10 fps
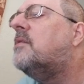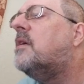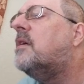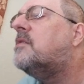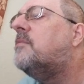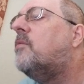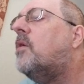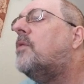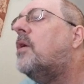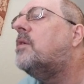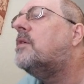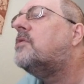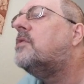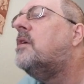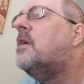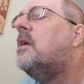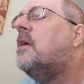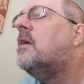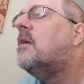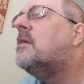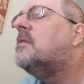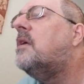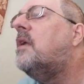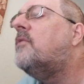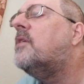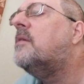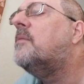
the customer won't notice, because they're never going to